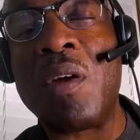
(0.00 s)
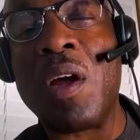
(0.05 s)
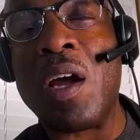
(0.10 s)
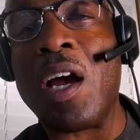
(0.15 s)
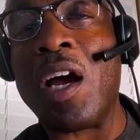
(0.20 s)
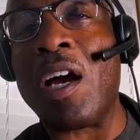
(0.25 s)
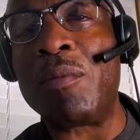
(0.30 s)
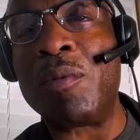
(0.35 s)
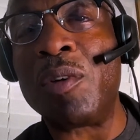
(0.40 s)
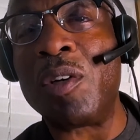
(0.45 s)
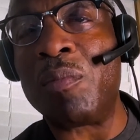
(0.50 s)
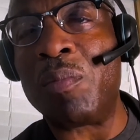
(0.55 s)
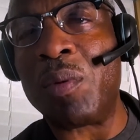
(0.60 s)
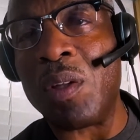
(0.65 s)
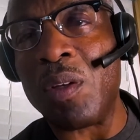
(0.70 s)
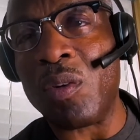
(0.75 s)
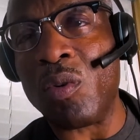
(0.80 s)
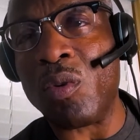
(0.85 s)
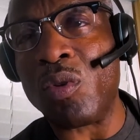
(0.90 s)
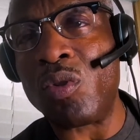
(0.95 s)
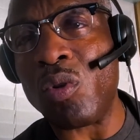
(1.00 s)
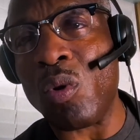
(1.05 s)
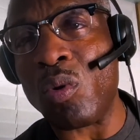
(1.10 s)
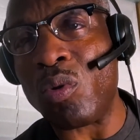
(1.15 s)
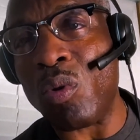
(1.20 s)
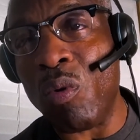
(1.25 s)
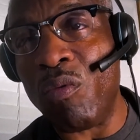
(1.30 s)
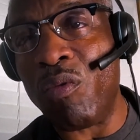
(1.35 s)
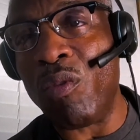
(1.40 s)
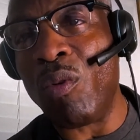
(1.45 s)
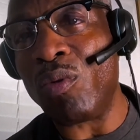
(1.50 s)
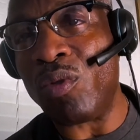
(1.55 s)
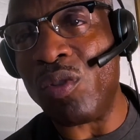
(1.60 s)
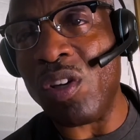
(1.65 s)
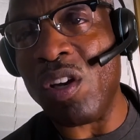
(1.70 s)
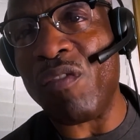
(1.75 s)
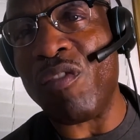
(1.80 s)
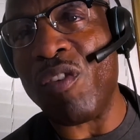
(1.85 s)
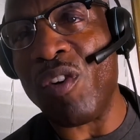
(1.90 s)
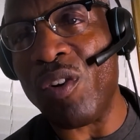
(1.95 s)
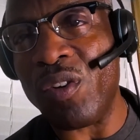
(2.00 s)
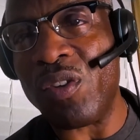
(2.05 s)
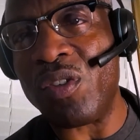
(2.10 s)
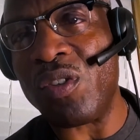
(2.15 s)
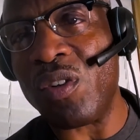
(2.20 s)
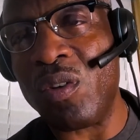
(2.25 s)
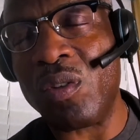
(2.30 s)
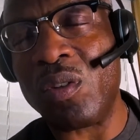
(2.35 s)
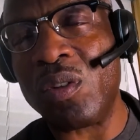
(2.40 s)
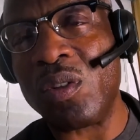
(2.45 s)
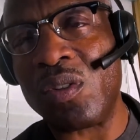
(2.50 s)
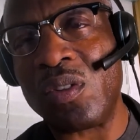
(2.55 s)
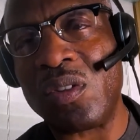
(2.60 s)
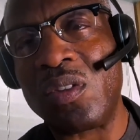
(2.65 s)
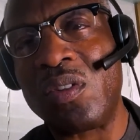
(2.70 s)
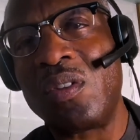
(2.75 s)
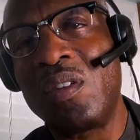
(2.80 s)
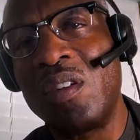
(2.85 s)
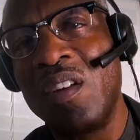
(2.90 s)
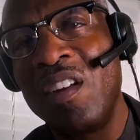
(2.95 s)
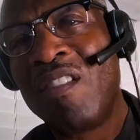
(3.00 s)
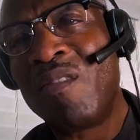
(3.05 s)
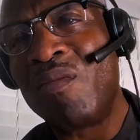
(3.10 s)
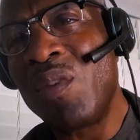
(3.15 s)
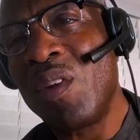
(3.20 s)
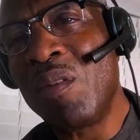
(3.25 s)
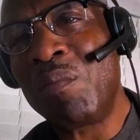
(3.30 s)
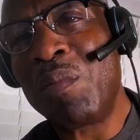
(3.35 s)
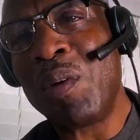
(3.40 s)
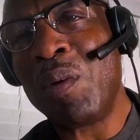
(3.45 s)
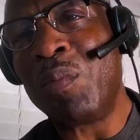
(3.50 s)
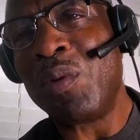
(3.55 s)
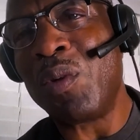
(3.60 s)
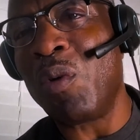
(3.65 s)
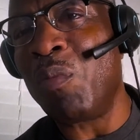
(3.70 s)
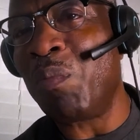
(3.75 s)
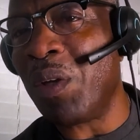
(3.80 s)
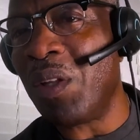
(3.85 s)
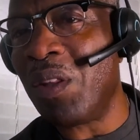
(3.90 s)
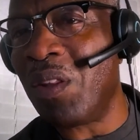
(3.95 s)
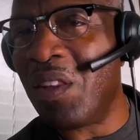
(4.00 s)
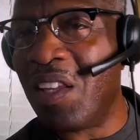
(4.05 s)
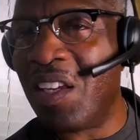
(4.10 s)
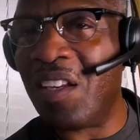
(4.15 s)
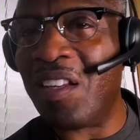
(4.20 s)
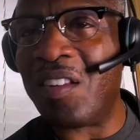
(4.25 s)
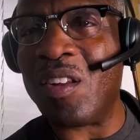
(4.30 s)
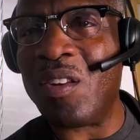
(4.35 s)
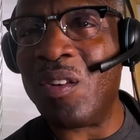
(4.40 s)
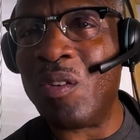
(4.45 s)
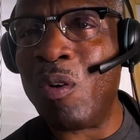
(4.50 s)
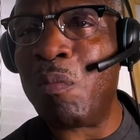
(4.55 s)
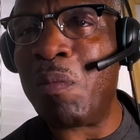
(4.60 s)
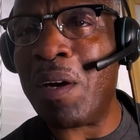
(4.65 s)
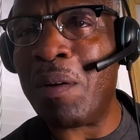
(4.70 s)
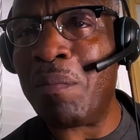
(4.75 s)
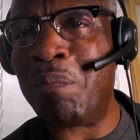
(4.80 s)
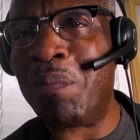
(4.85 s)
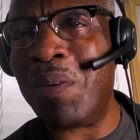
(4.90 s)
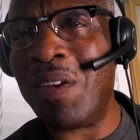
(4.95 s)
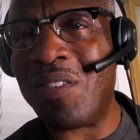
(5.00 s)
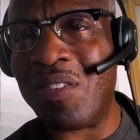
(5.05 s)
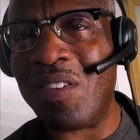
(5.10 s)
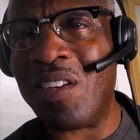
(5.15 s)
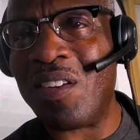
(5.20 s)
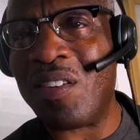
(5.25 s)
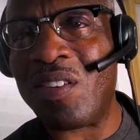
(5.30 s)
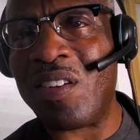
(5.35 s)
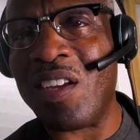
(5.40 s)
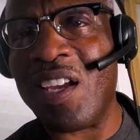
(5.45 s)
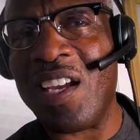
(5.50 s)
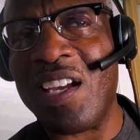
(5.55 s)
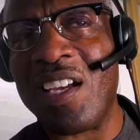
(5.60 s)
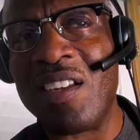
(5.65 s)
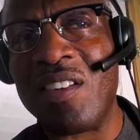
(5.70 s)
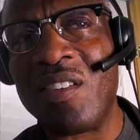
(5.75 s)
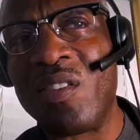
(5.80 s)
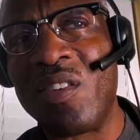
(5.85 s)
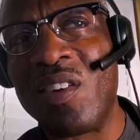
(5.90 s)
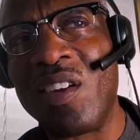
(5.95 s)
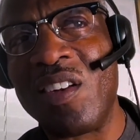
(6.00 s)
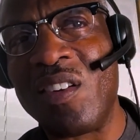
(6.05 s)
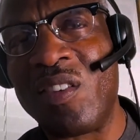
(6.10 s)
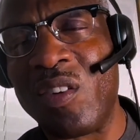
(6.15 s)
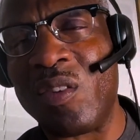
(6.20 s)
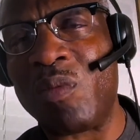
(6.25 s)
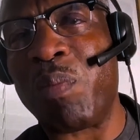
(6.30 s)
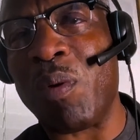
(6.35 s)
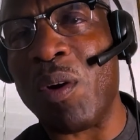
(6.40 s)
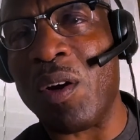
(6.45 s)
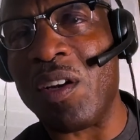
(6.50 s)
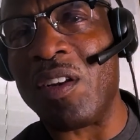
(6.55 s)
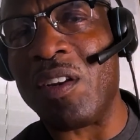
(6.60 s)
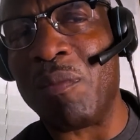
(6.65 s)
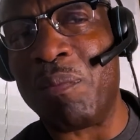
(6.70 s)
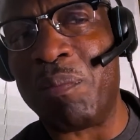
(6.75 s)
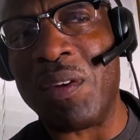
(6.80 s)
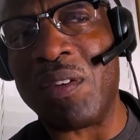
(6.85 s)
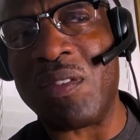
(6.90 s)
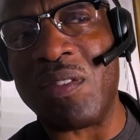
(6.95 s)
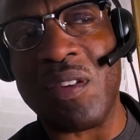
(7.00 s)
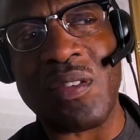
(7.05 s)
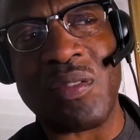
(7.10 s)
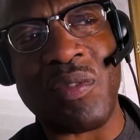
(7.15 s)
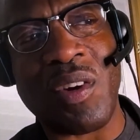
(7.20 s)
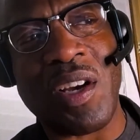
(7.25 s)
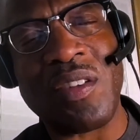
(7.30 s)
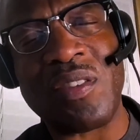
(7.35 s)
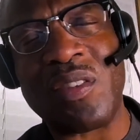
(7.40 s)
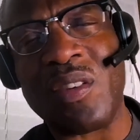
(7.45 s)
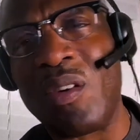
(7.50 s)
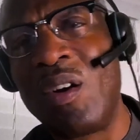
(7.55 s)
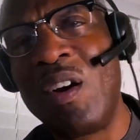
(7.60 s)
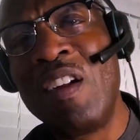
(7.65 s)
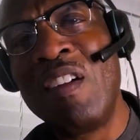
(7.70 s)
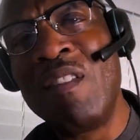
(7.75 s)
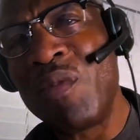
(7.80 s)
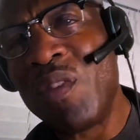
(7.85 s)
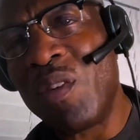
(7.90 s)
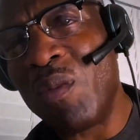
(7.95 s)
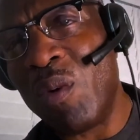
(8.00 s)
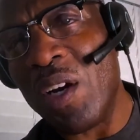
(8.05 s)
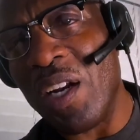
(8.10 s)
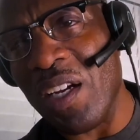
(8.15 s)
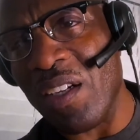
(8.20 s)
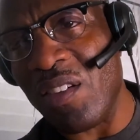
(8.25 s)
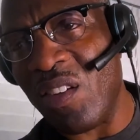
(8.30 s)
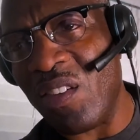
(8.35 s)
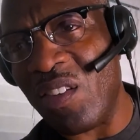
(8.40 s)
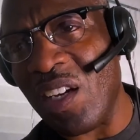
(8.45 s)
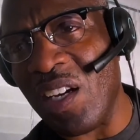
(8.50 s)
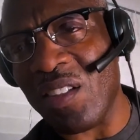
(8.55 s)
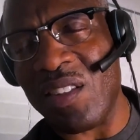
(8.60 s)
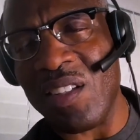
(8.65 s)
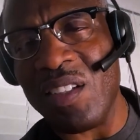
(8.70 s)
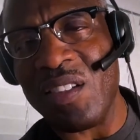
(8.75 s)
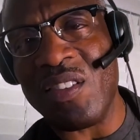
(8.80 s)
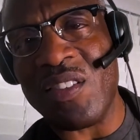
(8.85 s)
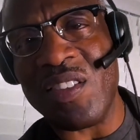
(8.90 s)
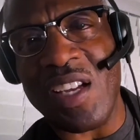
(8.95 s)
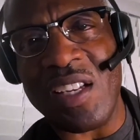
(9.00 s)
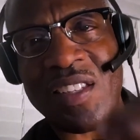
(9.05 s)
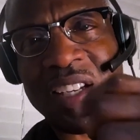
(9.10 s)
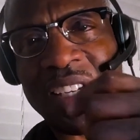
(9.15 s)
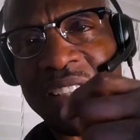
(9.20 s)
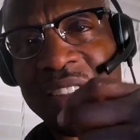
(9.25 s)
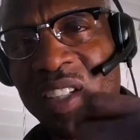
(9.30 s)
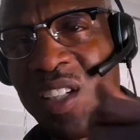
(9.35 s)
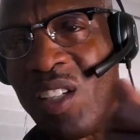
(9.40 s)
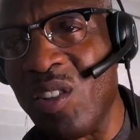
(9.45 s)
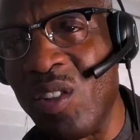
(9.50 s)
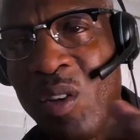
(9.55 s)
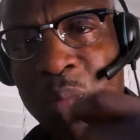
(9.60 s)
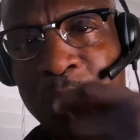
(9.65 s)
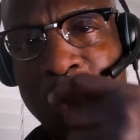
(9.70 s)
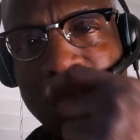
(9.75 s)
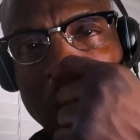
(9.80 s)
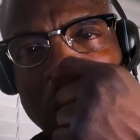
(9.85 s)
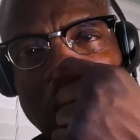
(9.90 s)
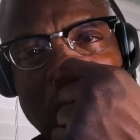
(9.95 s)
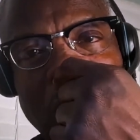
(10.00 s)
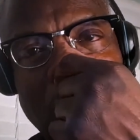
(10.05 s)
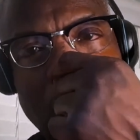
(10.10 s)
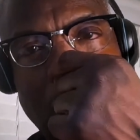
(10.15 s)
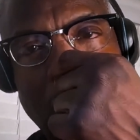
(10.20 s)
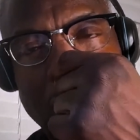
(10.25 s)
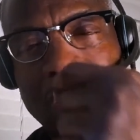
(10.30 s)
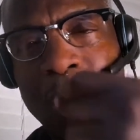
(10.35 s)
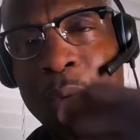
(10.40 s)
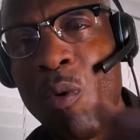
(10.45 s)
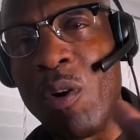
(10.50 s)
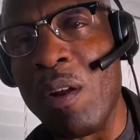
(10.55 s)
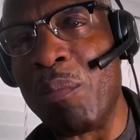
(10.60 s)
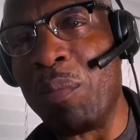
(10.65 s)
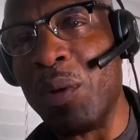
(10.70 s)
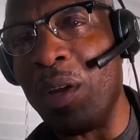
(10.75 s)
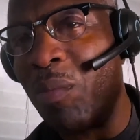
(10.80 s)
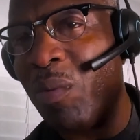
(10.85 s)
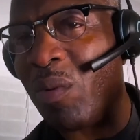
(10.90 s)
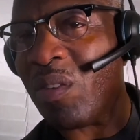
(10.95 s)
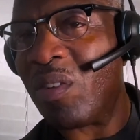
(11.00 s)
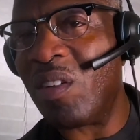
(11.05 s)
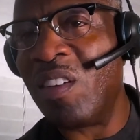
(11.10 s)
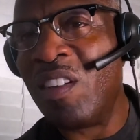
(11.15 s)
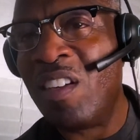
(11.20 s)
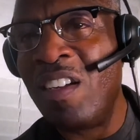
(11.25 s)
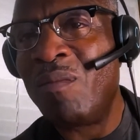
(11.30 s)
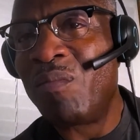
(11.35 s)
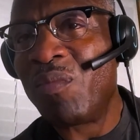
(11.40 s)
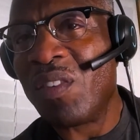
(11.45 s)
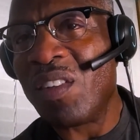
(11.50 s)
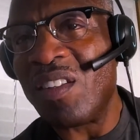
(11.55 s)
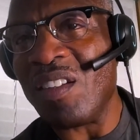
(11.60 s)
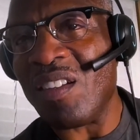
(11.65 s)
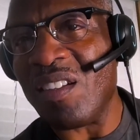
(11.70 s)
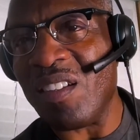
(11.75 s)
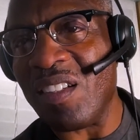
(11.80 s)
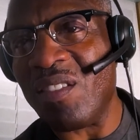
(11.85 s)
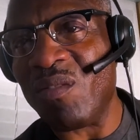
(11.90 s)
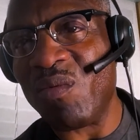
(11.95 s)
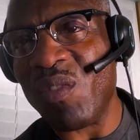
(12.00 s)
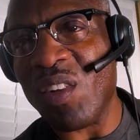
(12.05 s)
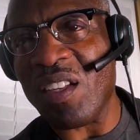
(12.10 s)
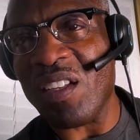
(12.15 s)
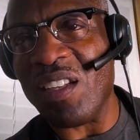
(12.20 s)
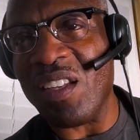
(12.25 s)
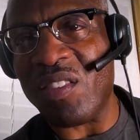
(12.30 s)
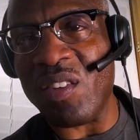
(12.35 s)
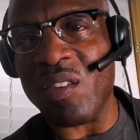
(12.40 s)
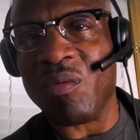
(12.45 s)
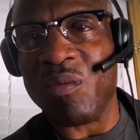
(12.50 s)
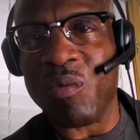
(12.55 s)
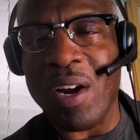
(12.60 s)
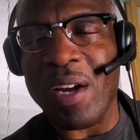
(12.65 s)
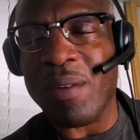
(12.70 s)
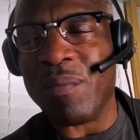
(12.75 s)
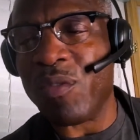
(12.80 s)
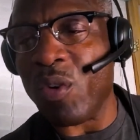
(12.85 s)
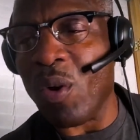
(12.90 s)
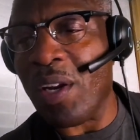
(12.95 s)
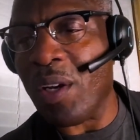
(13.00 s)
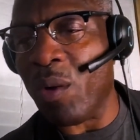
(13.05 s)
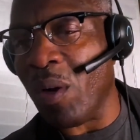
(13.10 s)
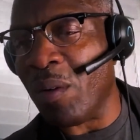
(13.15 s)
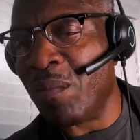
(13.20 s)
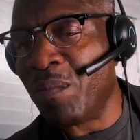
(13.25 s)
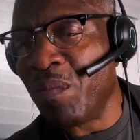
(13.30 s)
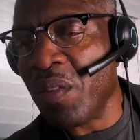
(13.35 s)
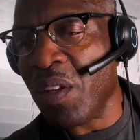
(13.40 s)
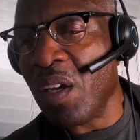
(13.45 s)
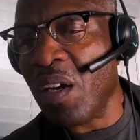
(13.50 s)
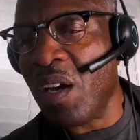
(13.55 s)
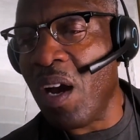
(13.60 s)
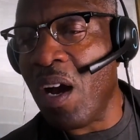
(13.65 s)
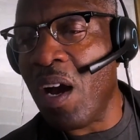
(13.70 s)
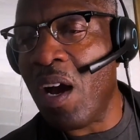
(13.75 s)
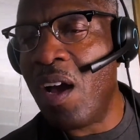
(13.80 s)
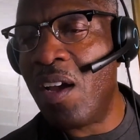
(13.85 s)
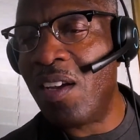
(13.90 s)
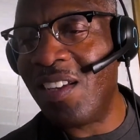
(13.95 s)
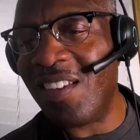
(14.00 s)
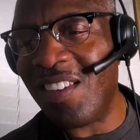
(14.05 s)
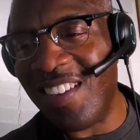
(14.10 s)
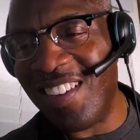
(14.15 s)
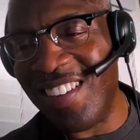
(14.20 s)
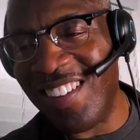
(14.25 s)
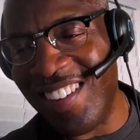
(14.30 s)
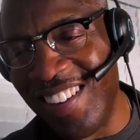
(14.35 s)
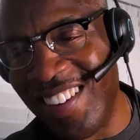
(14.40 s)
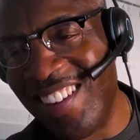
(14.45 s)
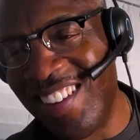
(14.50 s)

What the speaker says: I'm going to be a little sotto voce for the show because people don't be needed to know my business, and this is part of the business, right? So she's out there. She's not taking to get to the park today because I want to be able to listen, right? So anyway, yeah.